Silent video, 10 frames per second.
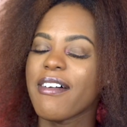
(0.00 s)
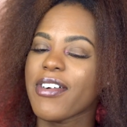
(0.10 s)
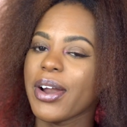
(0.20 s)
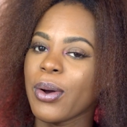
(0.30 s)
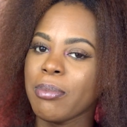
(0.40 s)
for
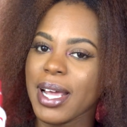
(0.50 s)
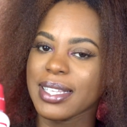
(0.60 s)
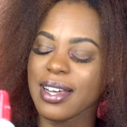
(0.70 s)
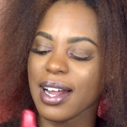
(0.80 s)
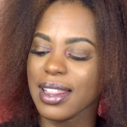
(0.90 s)
an
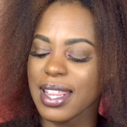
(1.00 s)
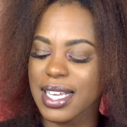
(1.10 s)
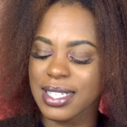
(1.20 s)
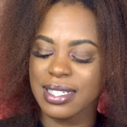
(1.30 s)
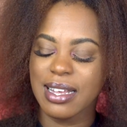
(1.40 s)
update on
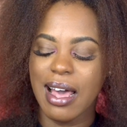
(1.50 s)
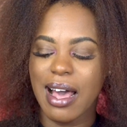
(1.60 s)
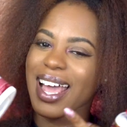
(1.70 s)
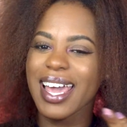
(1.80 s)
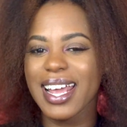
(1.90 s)
this.
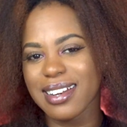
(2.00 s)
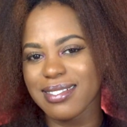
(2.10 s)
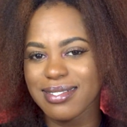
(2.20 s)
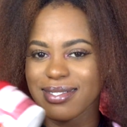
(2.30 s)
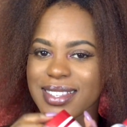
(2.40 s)
Again,